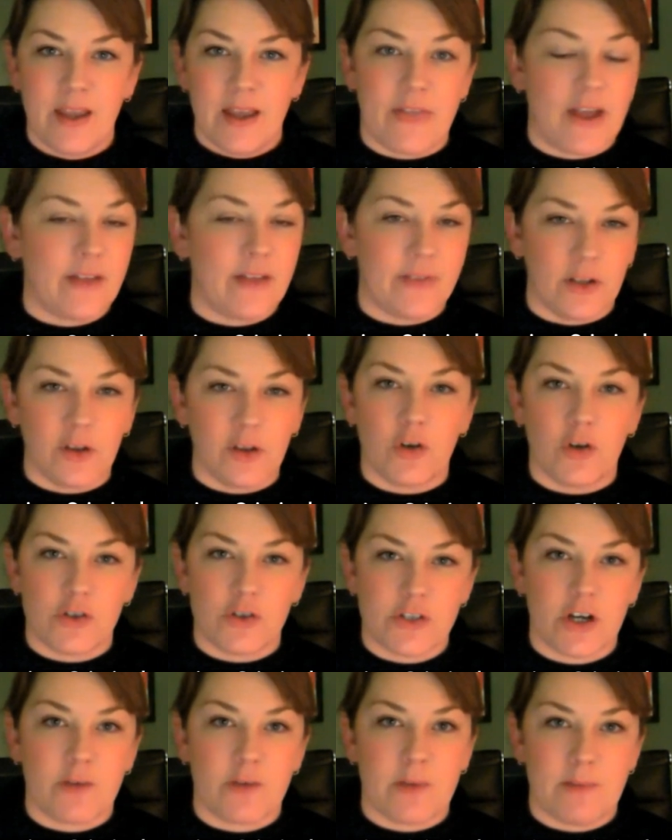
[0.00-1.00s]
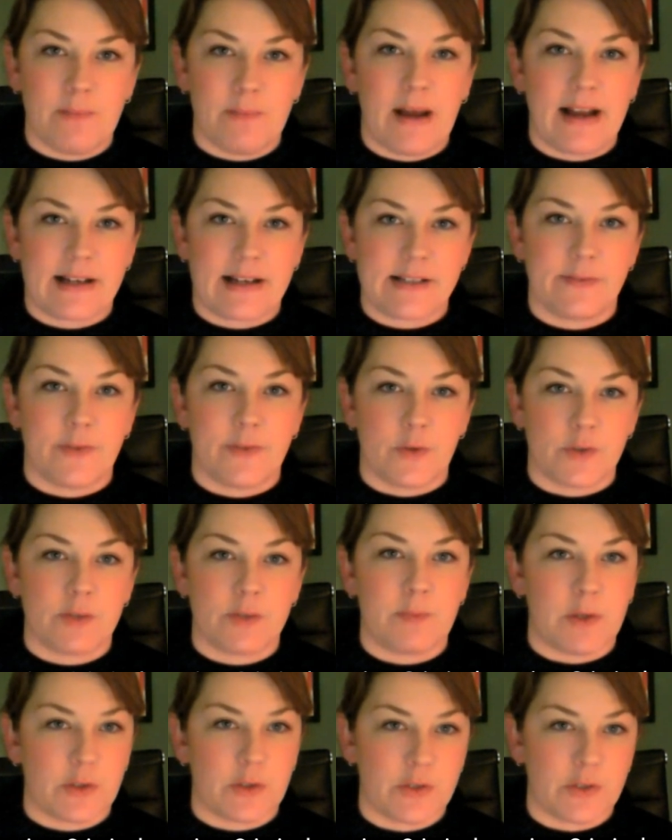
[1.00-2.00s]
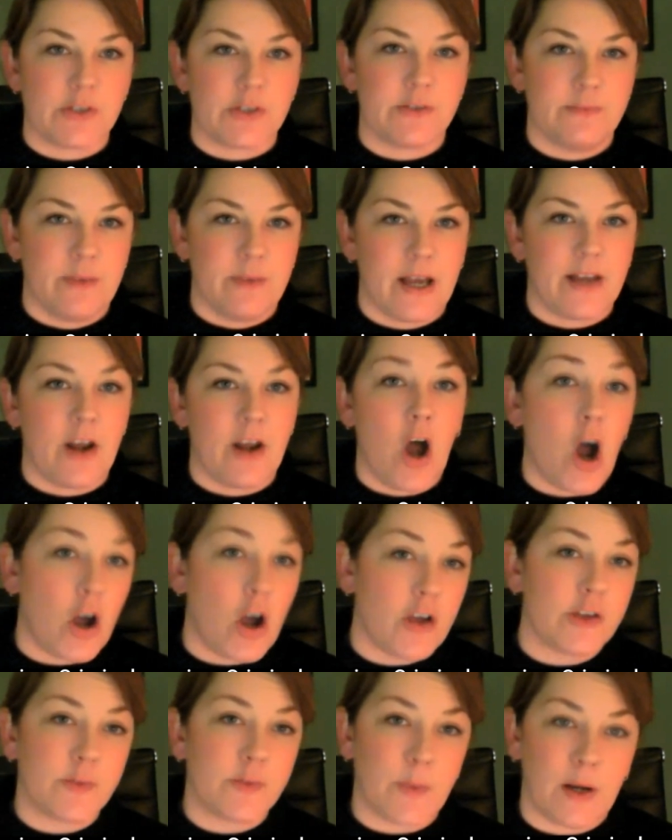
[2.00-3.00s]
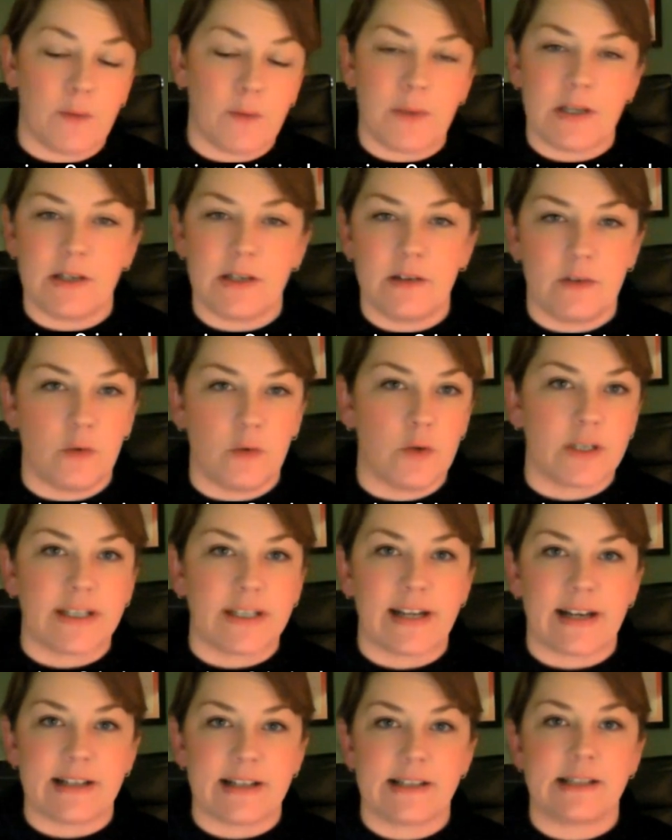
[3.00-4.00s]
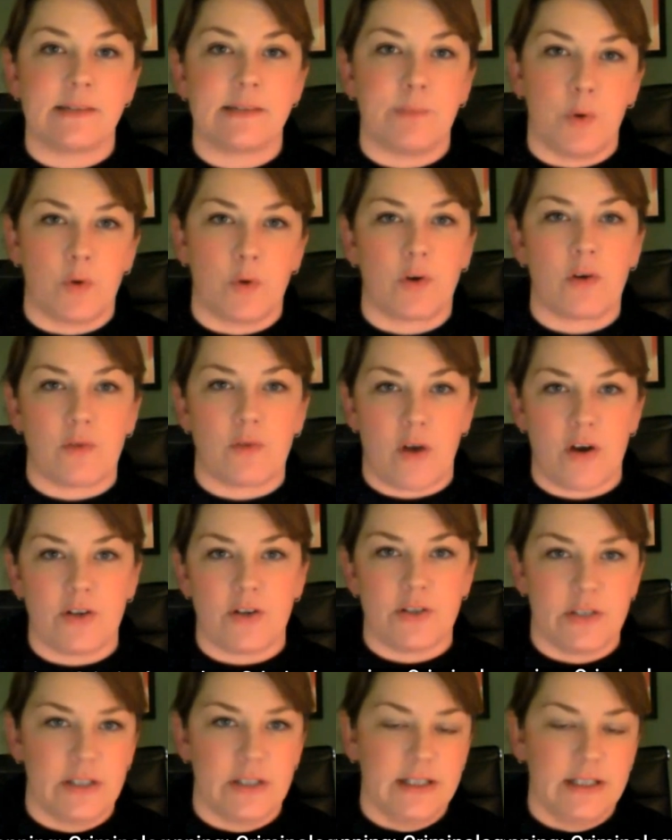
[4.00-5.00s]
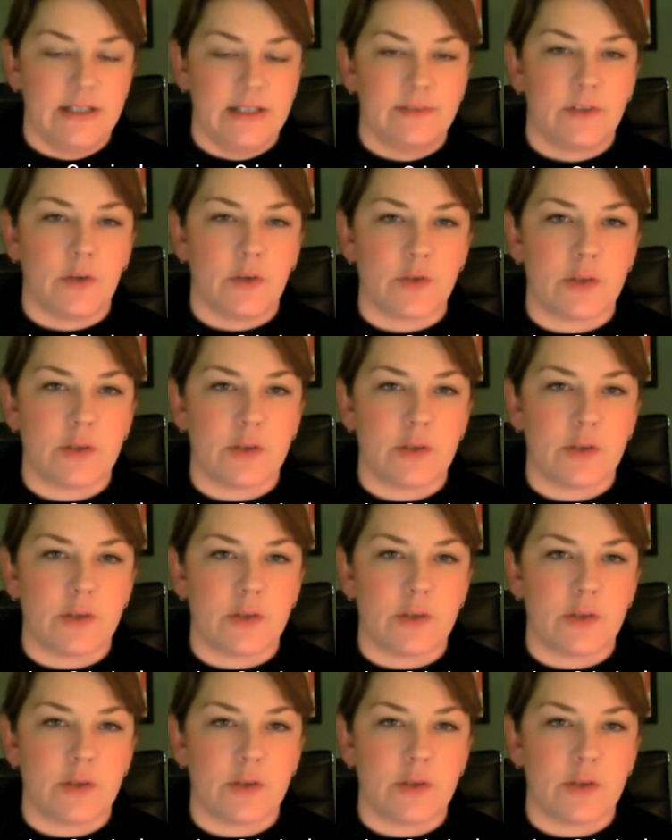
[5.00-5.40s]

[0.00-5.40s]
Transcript: and the long-term impacts of those abuses, and how as well we organise support around those